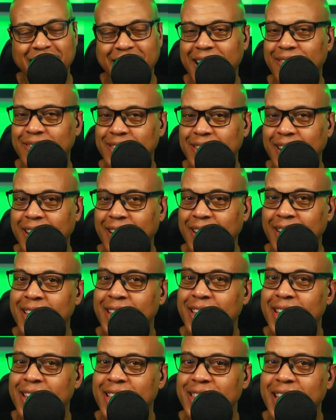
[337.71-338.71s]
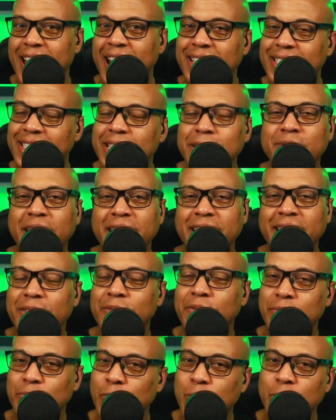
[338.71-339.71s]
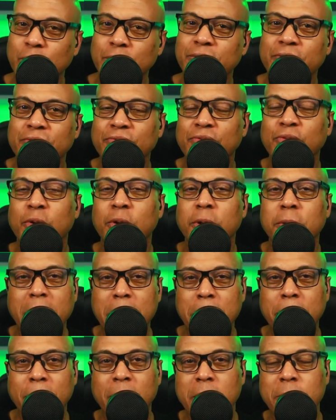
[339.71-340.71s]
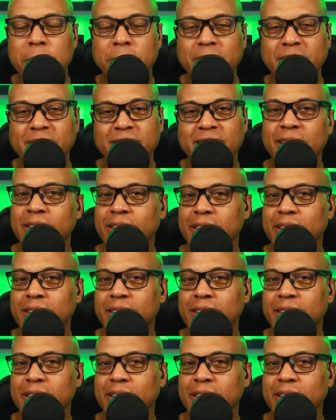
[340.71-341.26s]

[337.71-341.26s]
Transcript: I was like, that seems like it would work for my purpose.